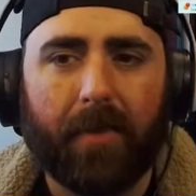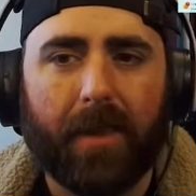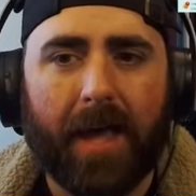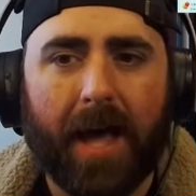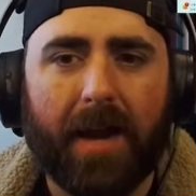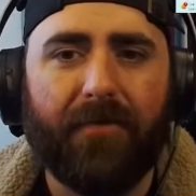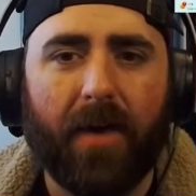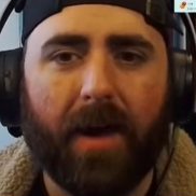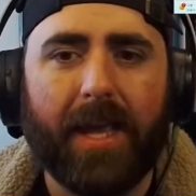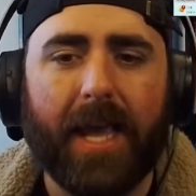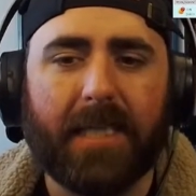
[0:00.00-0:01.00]
Kinda
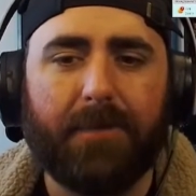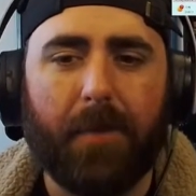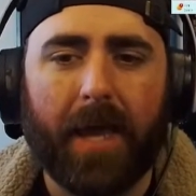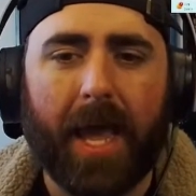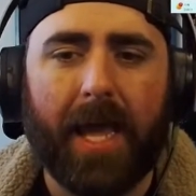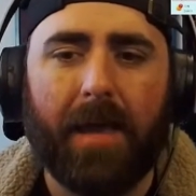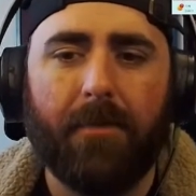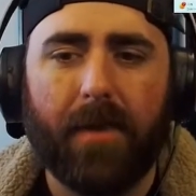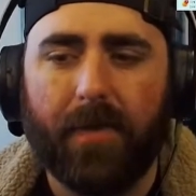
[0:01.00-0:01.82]
Funny has become